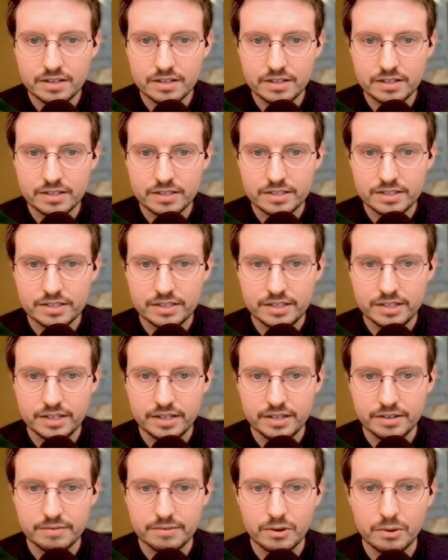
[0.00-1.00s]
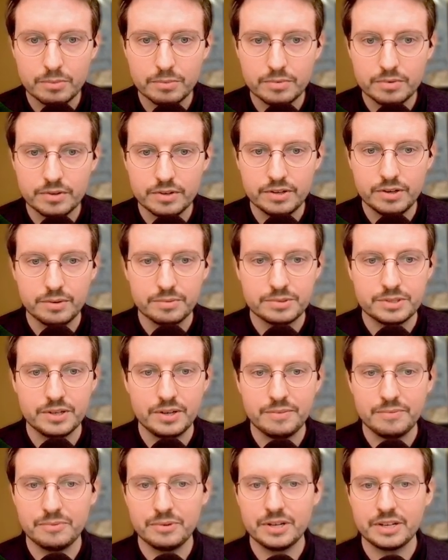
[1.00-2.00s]
Let's see here. Oh, no, sorry.
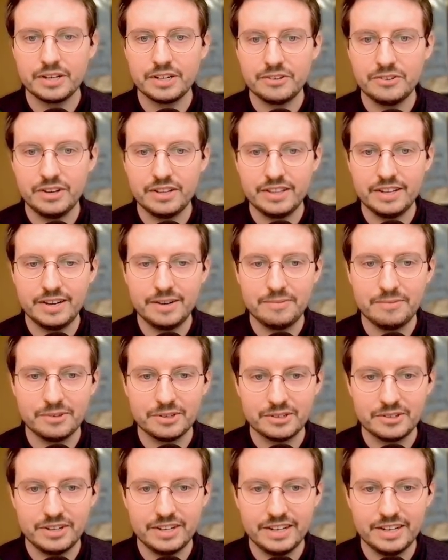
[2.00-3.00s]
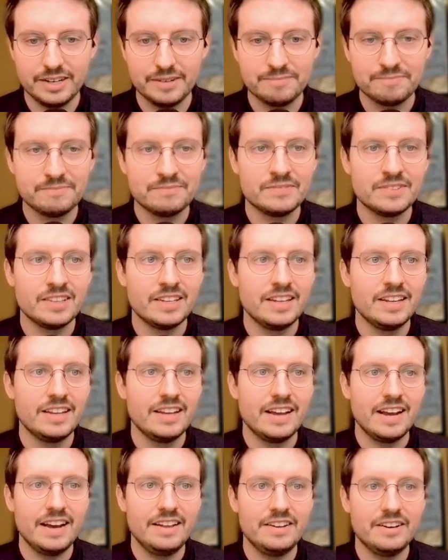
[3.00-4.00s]
We're not going to create there. We're going to create here.
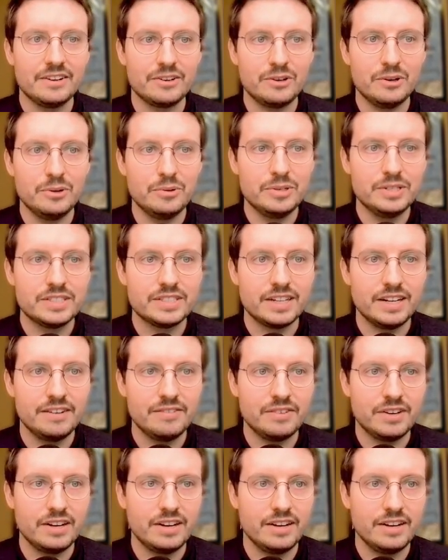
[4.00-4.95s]
And our code is kind of